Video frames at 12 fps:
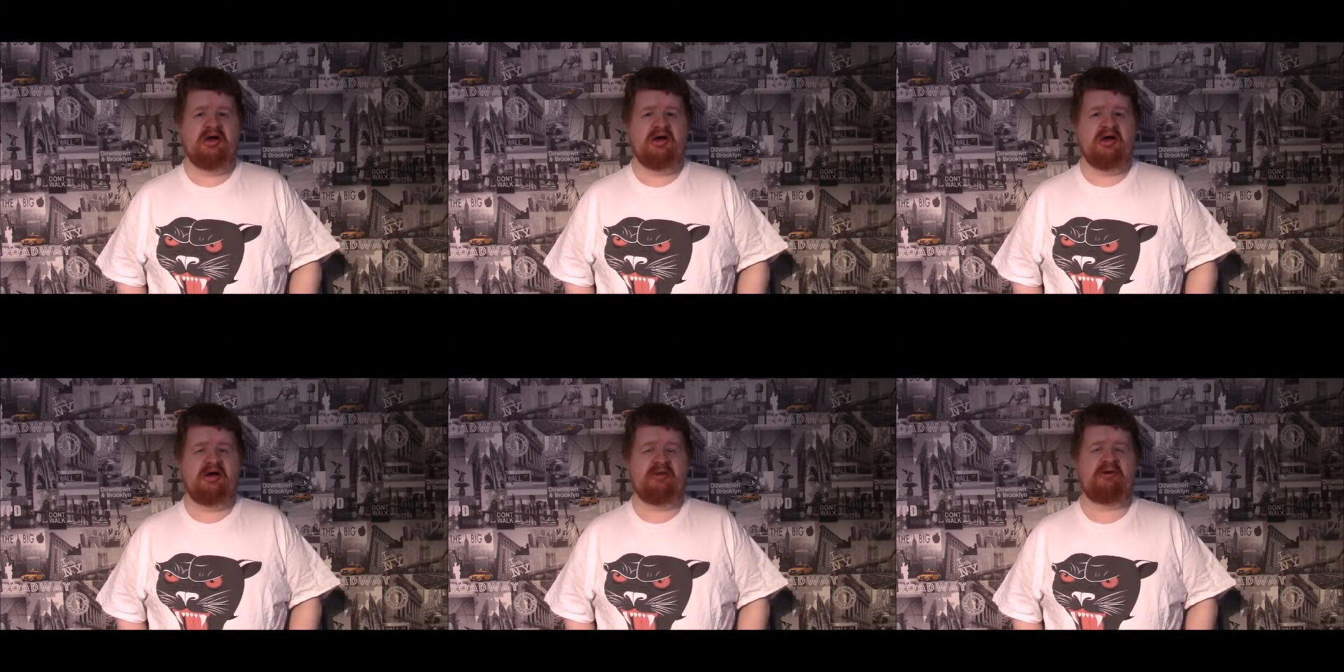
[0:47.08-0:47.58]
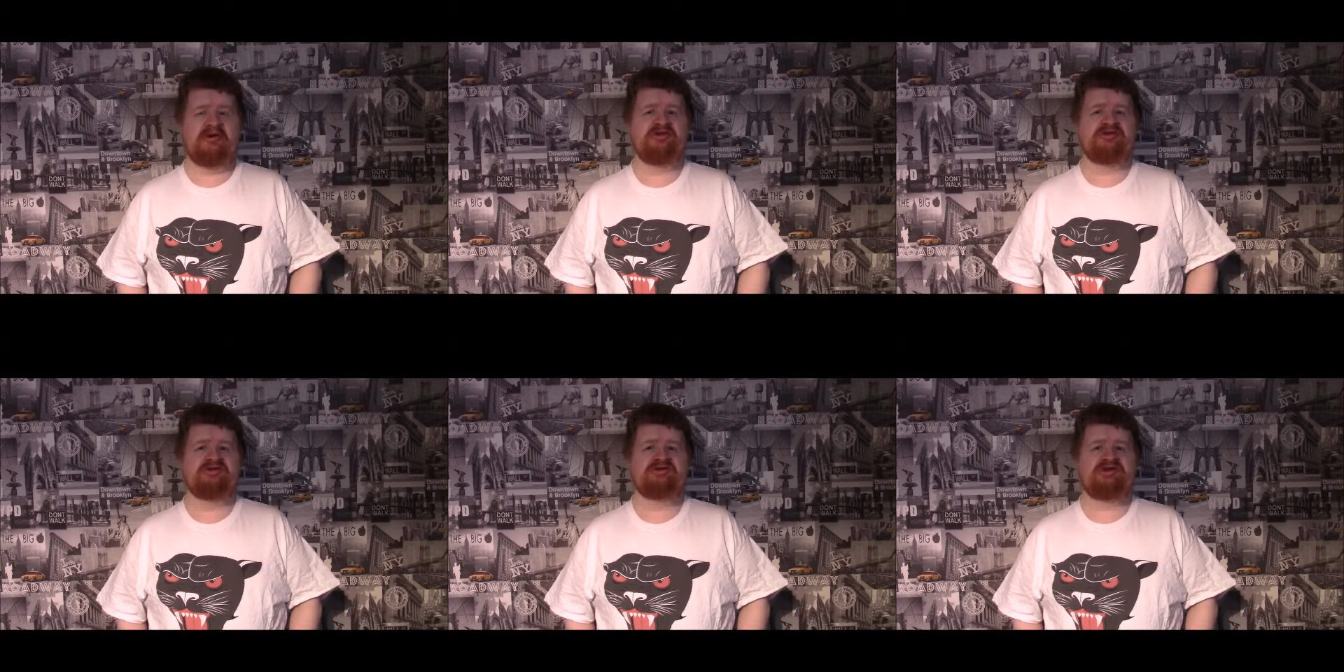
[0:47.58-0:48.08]
Her
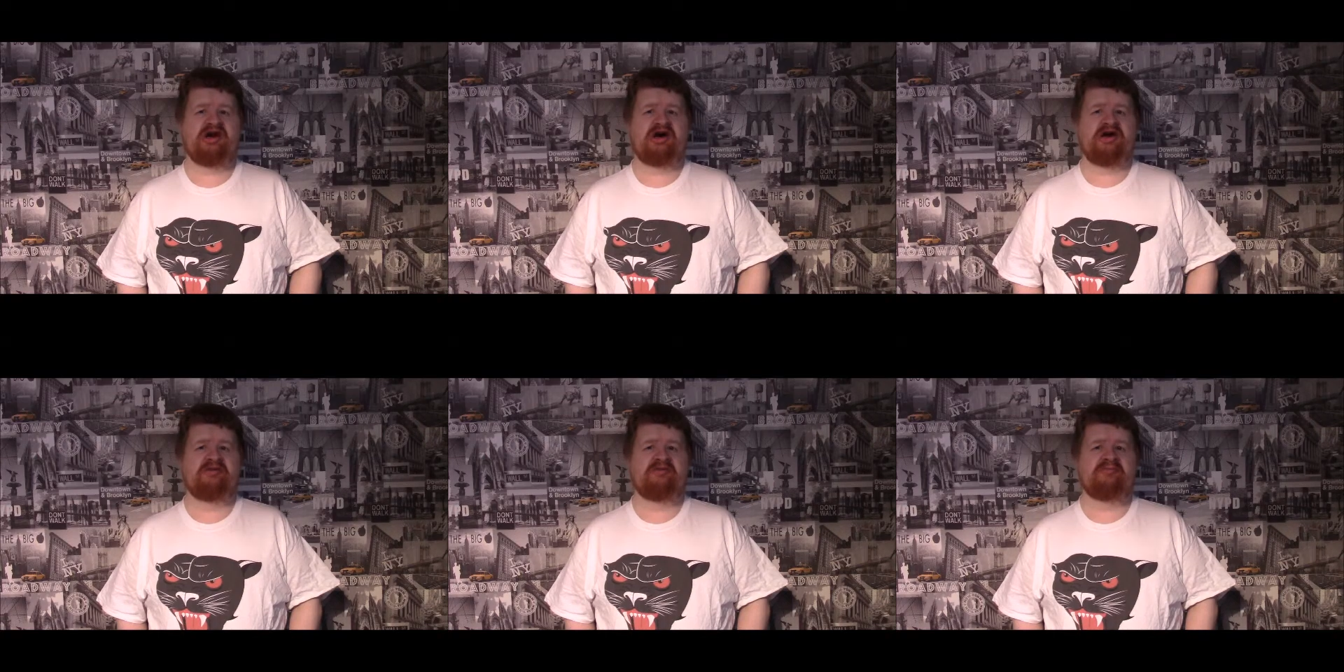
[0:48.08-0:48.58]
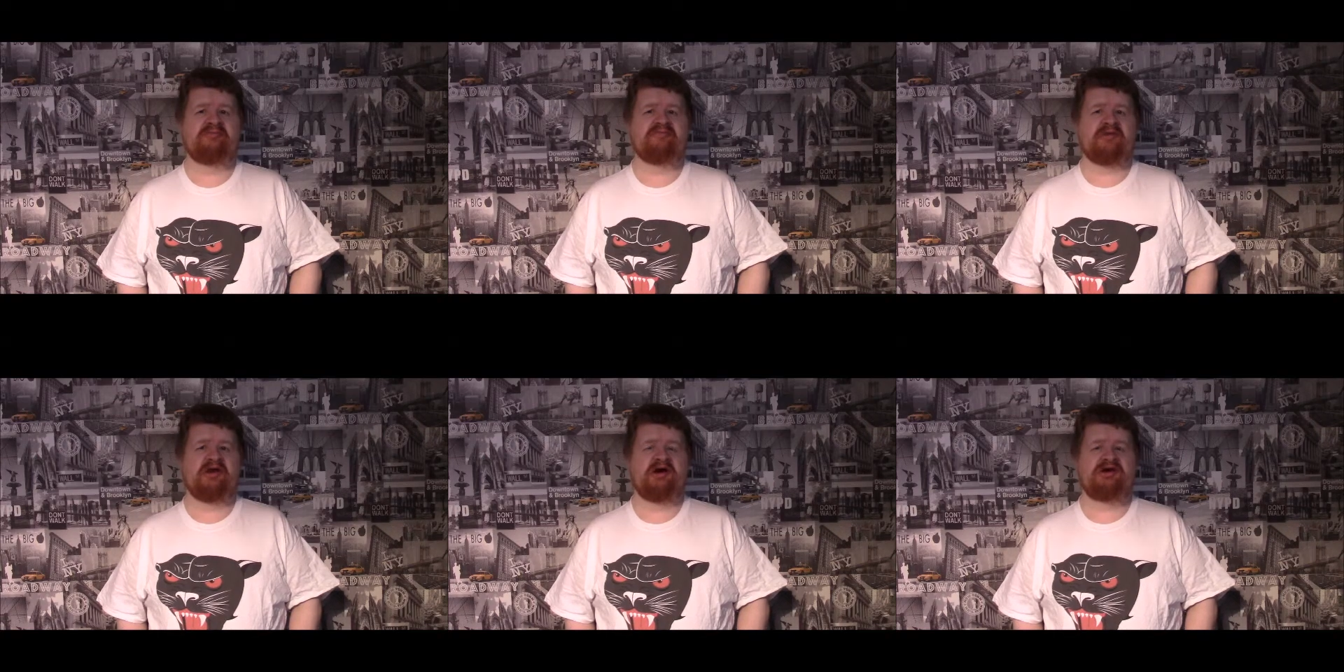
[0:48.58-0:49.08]
mother, Jan,
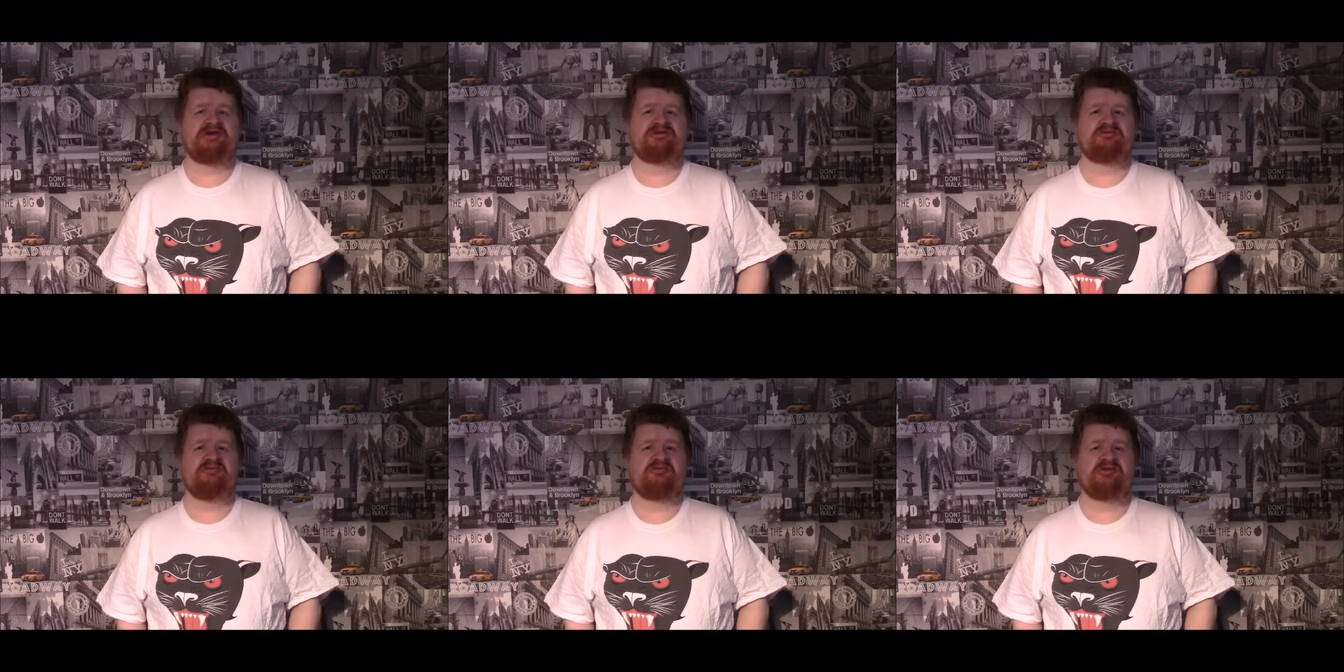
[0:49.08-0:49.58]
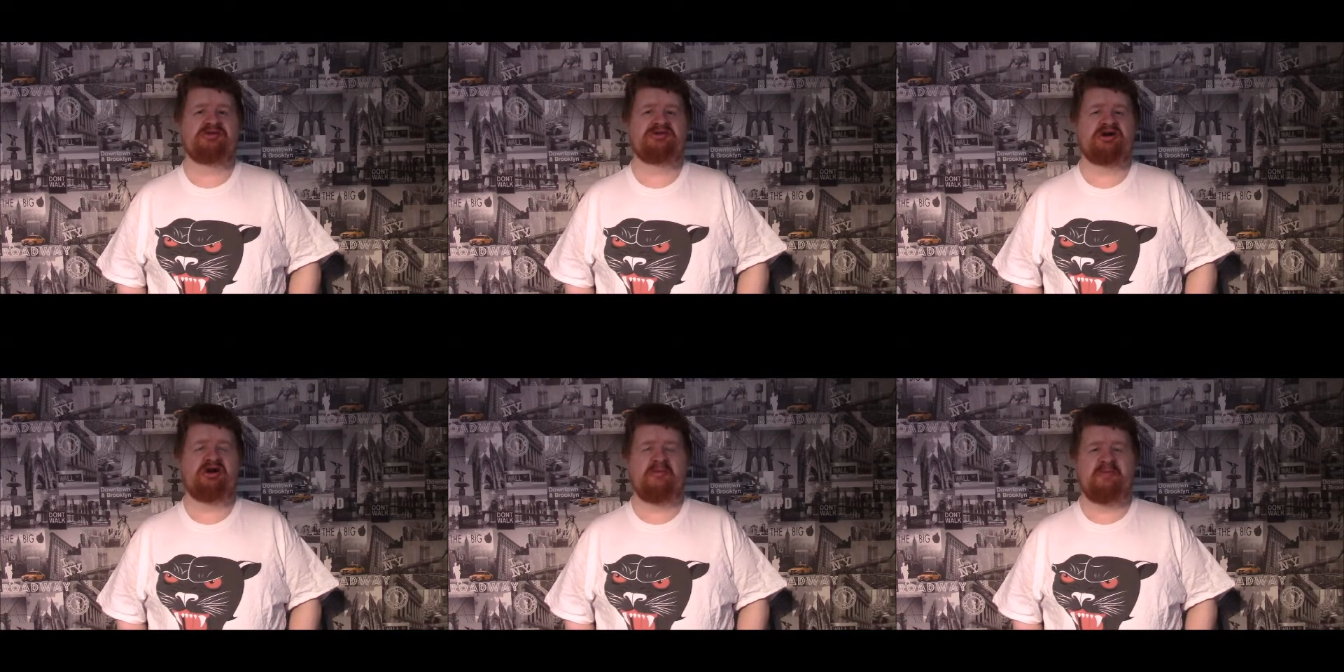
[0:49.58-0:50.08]
has released
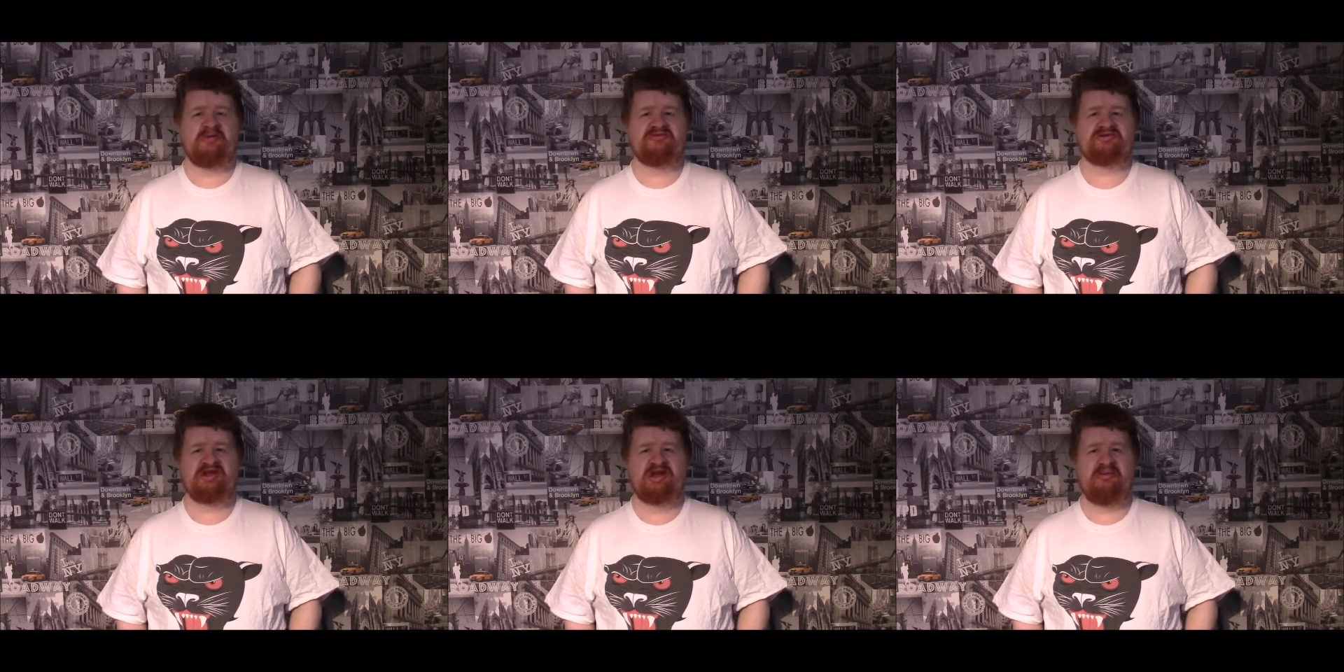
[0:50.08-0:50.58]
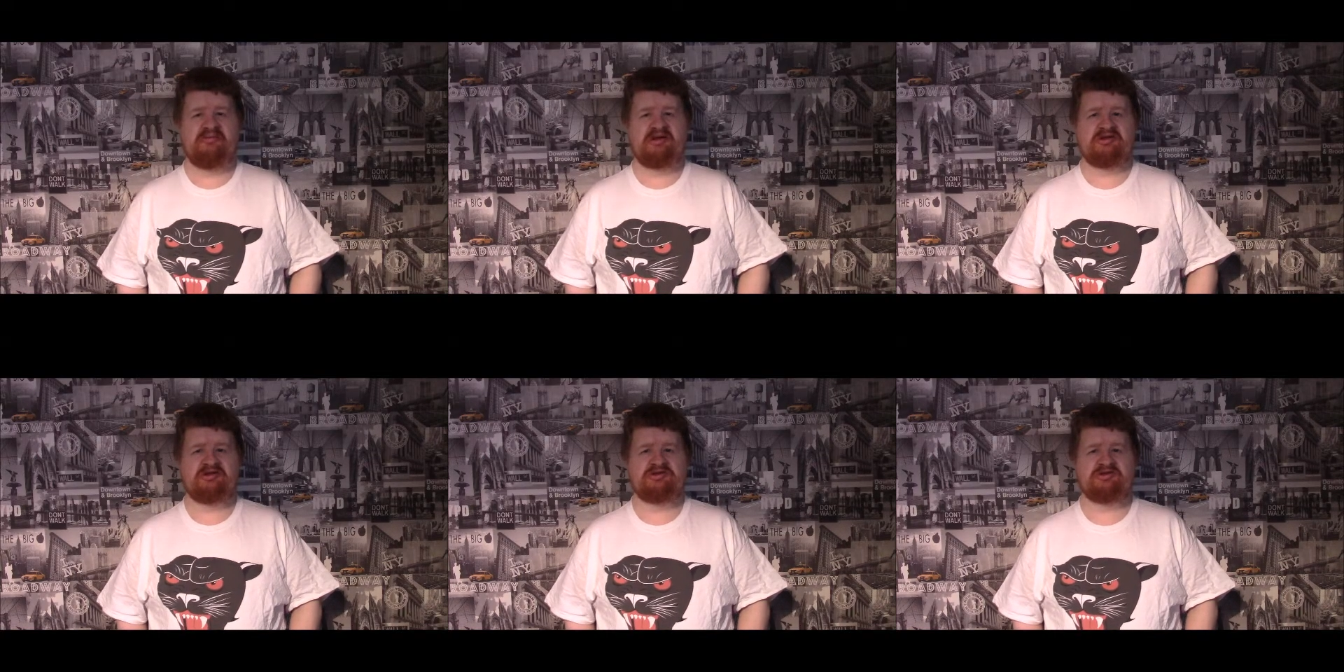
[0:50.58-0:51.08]
a couple of
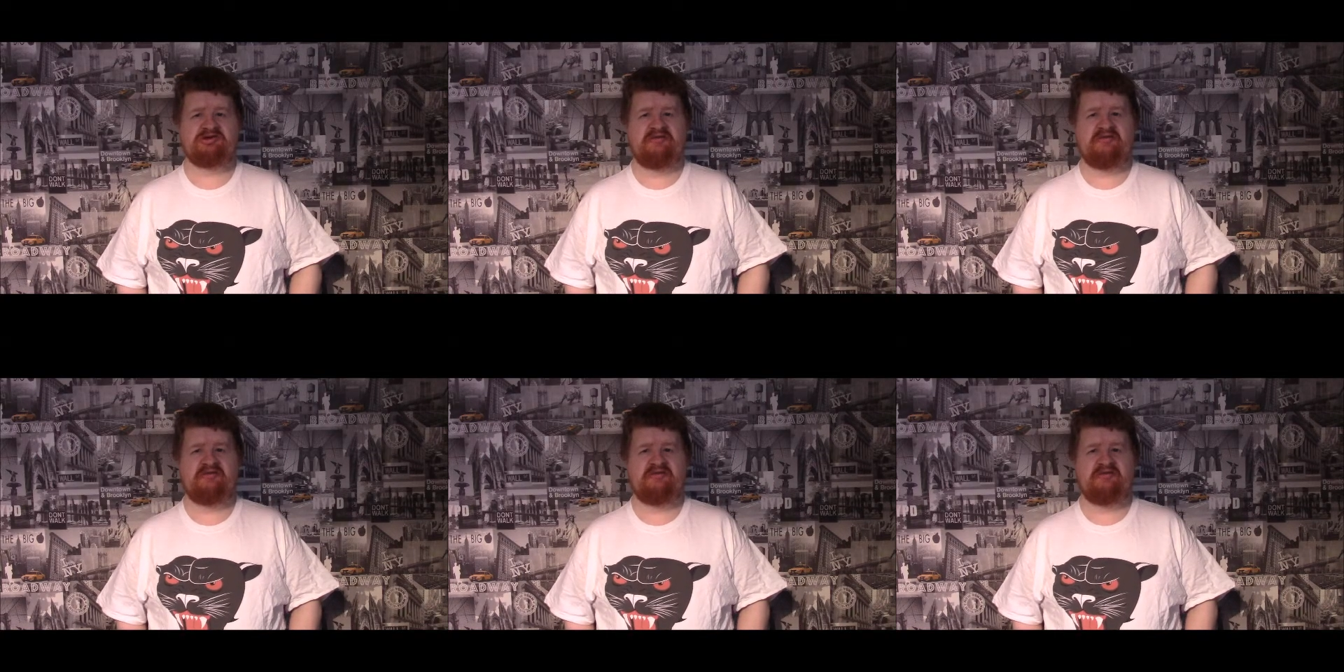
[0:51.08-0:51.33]
statements